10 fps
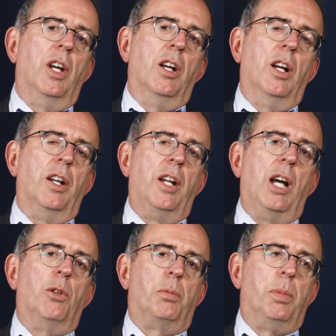an
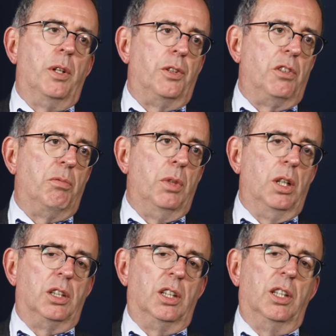outburst of
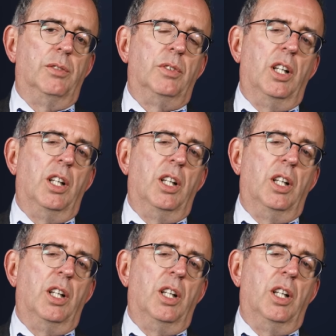murder,